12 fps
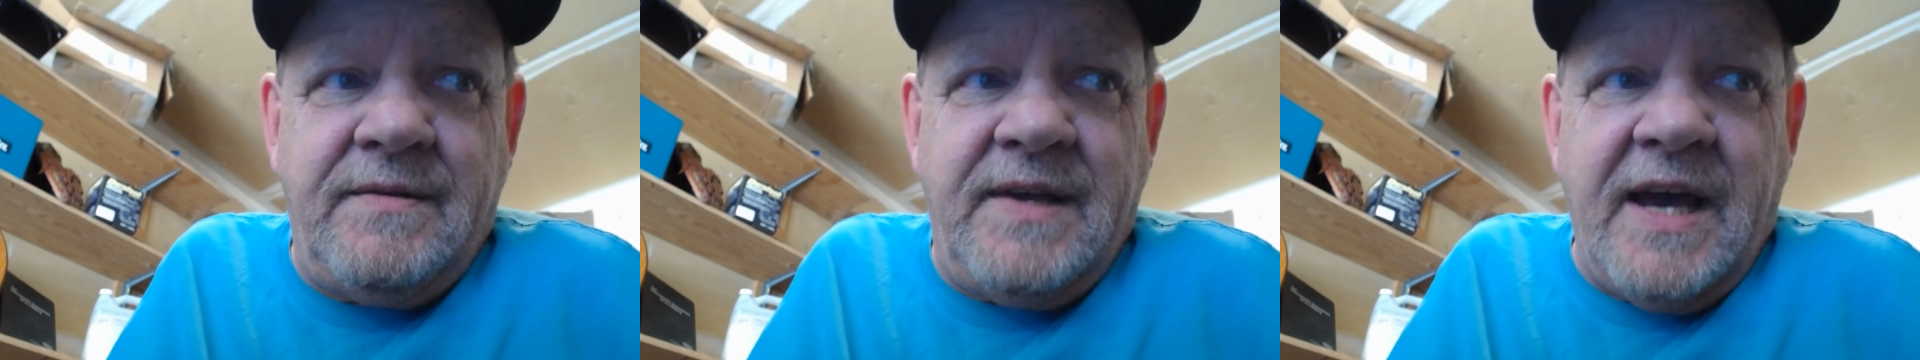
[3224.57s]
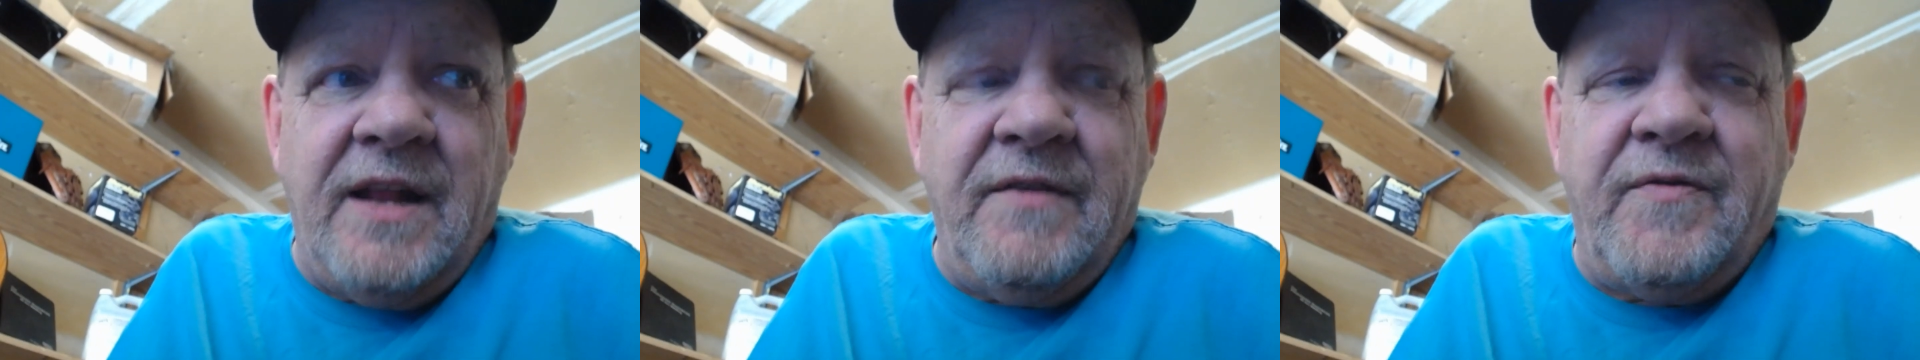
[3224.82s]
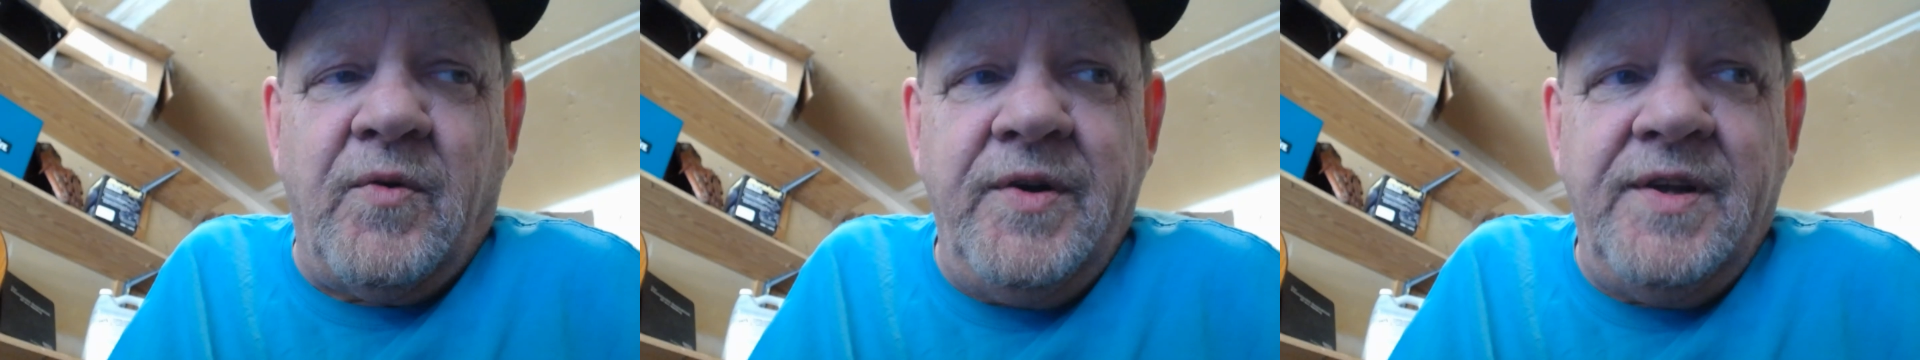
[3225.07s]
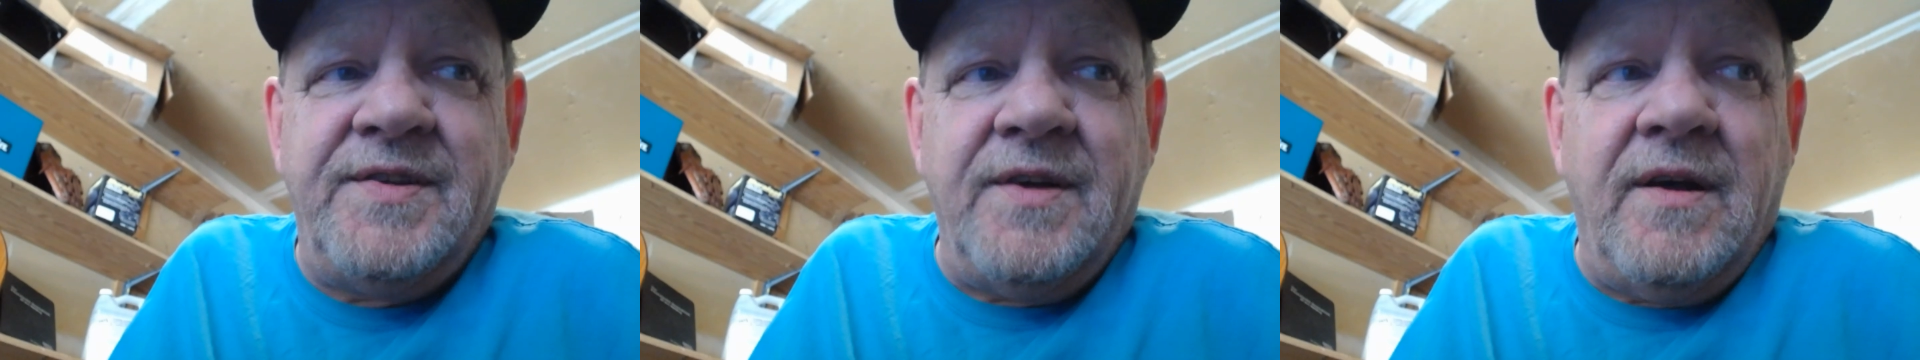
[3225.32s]

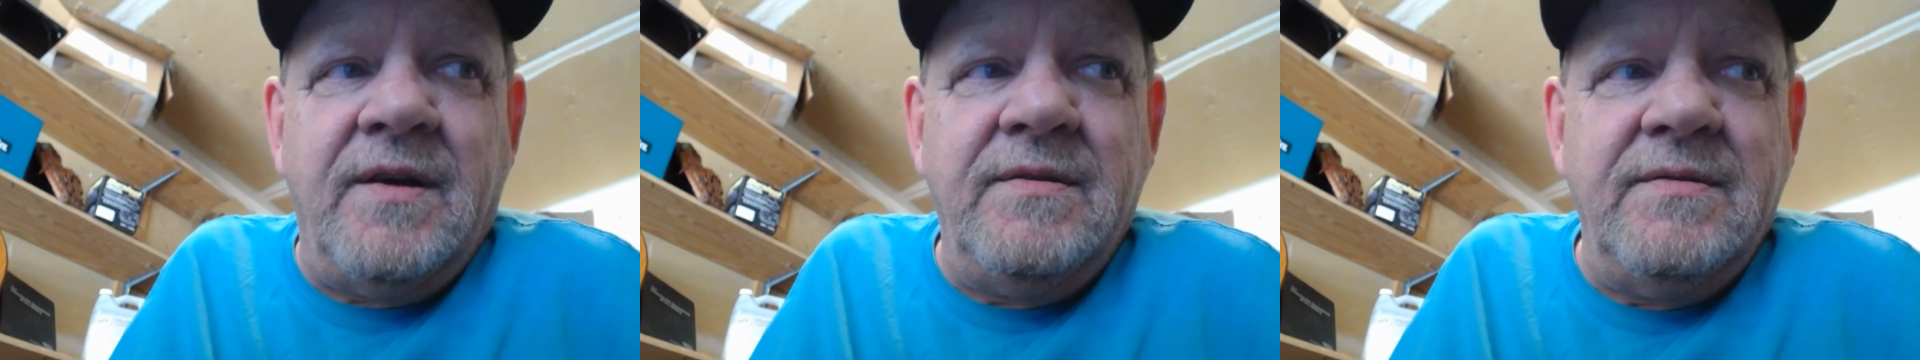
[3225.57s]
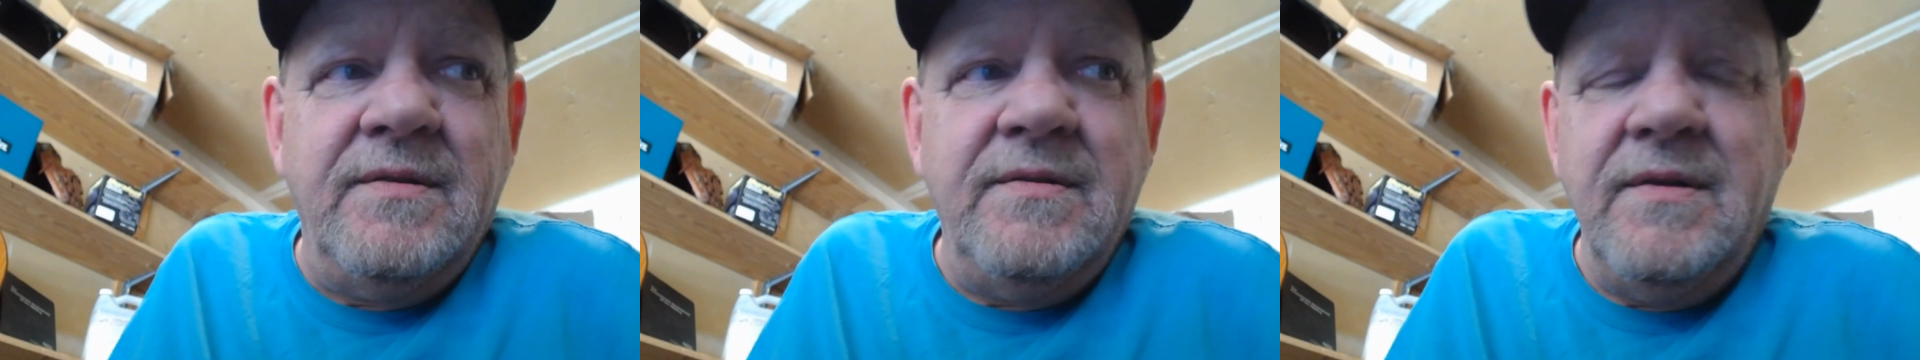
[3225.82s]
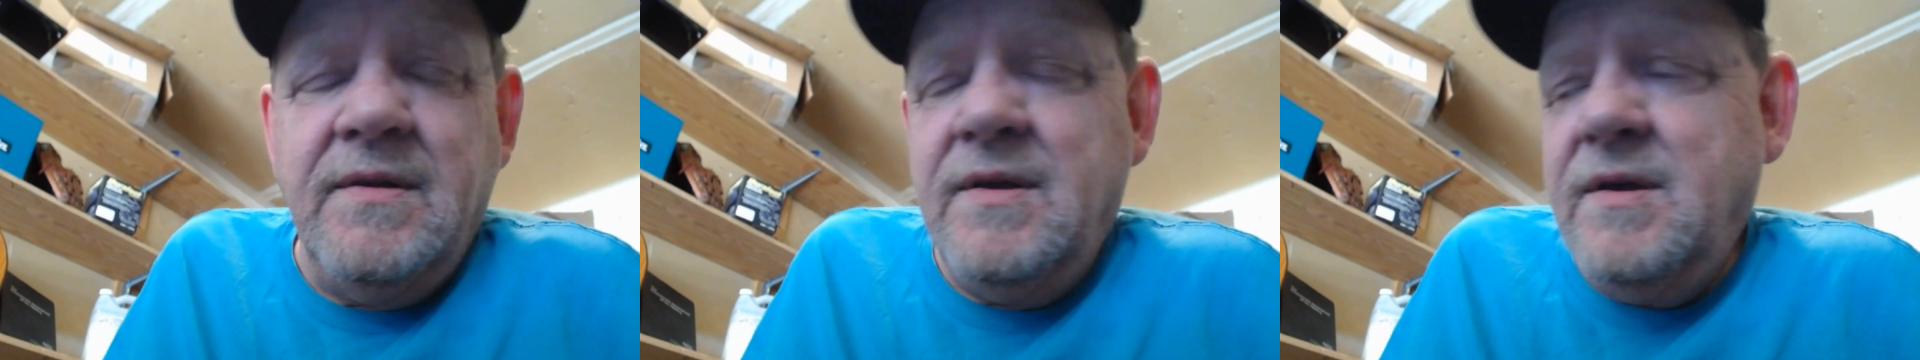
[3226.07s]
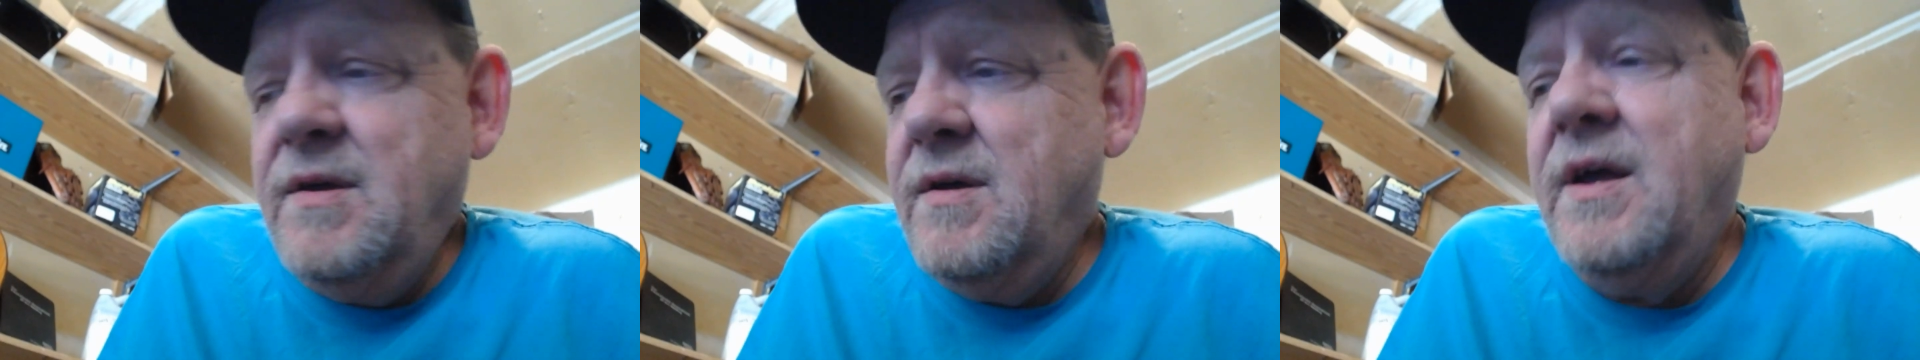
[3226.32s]
California" song?
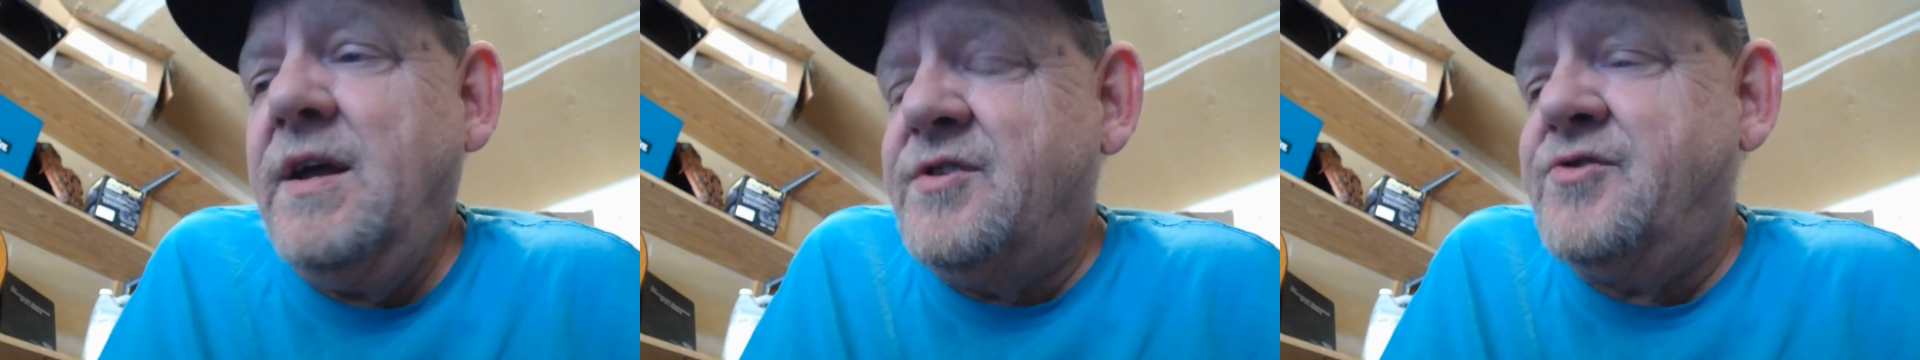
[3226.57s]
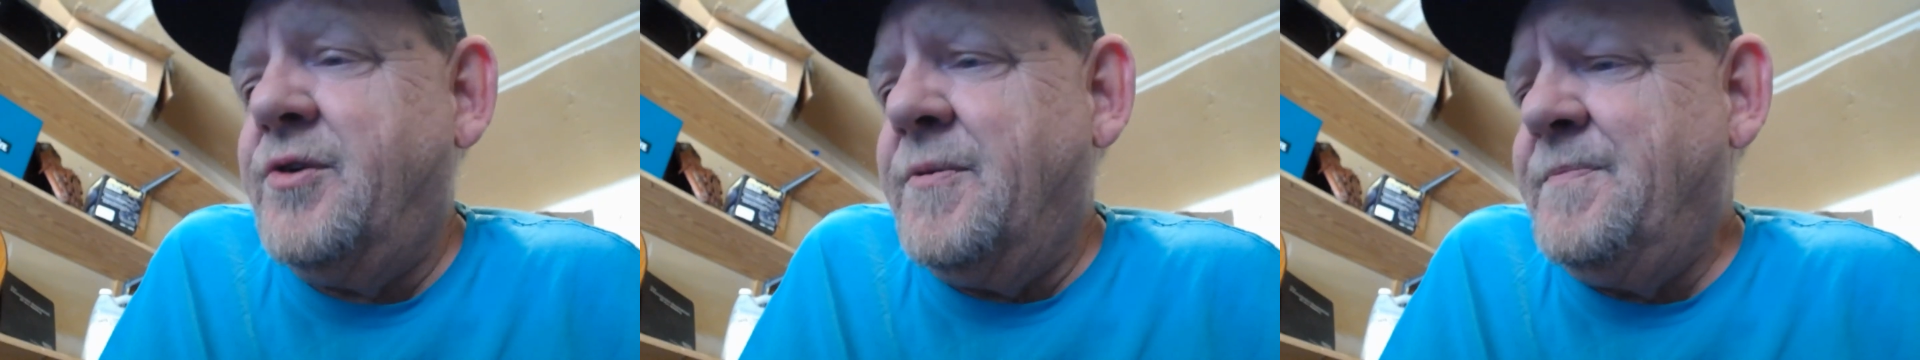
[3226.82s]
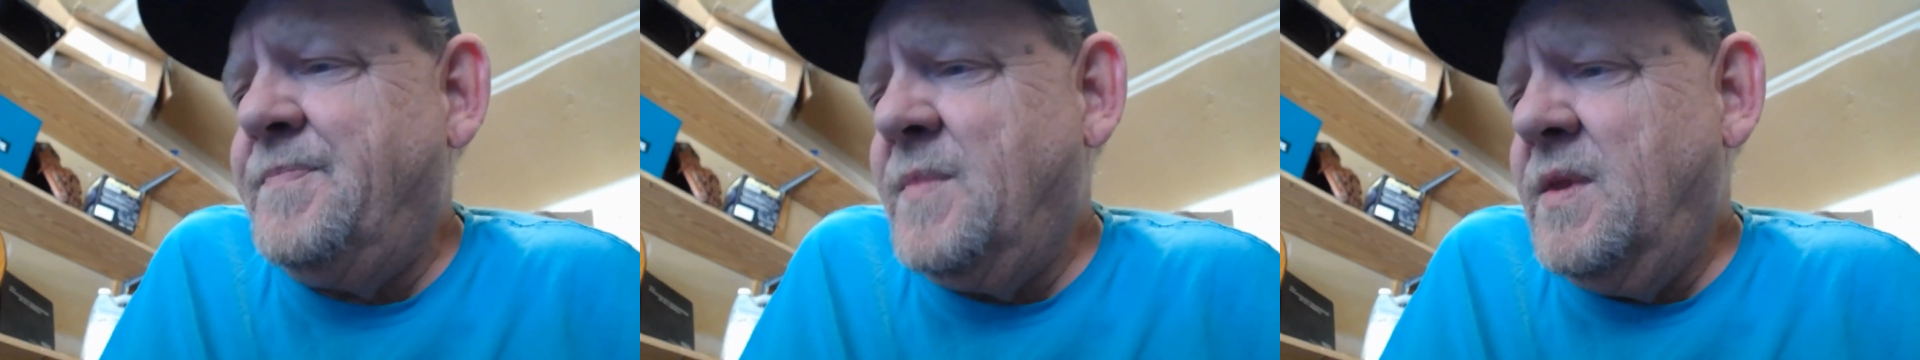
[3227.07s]
It's true.